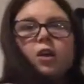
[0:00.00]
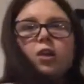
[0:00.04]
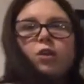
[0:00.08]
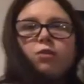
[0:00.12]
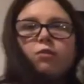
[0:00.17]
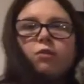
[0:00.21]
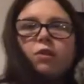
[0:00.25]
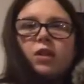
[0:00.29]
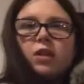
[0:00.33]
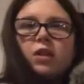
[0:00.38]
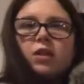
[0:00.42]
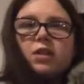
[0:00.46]

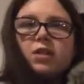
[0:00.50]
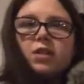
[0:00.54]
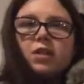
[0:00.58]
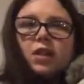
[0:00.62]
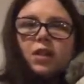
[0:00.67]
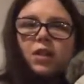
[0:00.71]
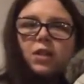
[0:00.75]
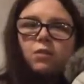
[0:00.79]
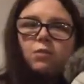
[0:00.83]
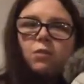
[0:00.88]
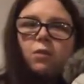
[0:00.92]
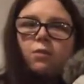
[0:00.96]
three to
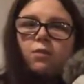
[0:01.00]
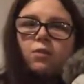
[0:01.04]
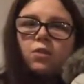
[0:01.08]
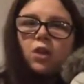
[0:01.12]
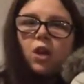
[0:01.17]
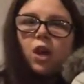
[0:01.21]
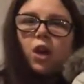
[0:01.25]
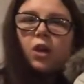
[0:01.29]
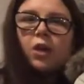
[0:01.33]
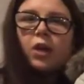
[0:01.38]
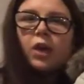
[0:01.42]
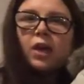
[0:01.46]
six months
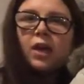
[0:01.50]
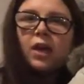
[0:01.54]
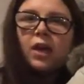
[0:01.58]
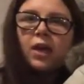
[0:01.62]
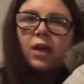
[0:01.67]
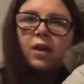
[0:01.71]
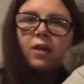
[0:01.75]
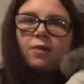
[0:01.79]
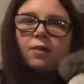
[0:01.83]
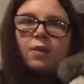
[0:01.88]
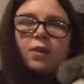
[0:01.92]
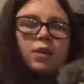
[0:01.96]
coat here.
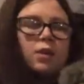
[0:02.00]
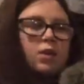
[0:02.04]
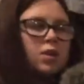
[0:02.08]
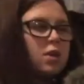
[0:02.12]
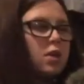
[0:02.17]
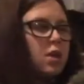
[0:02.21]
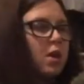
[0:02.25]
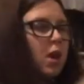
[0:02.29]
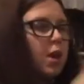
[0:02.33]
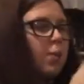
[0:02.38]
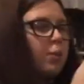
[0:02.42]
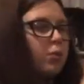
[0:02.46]

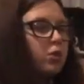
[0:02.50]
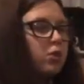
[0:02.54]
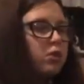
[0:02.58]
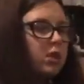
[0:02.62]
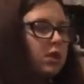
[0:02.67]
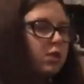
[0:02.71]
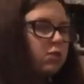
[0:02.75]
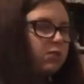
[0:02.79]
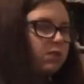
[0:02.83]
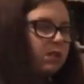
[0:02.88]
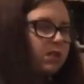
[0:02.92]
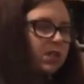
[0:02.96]
I bought it
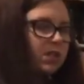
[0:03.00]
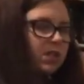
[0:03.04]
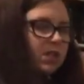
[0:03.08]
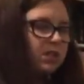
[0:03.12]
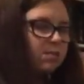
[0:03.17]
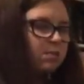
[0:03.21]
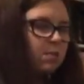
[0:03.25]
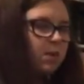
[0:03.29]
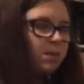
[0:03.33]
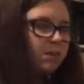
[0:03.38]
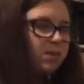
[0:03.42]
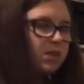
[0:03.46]
in three to six
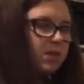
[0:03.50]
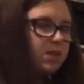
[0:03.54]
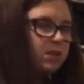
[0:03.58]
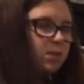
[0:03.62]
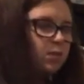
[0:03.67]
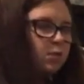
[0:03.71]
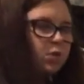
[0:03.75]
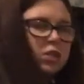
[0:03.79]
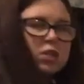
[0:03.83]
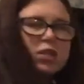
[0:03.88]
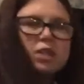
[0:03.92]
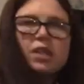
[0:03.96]
months as I
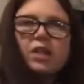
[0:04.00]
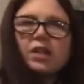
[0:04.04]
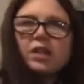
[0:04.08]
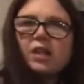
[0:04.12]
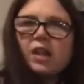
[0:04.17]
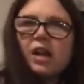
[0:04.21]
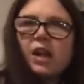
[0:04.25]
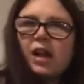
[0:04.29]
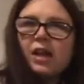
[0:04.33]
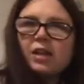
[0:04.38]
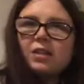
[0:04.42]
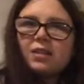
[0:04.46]
wanted it
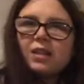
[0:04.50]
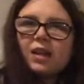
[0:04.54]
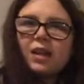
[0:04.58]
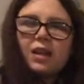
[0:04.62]
to last a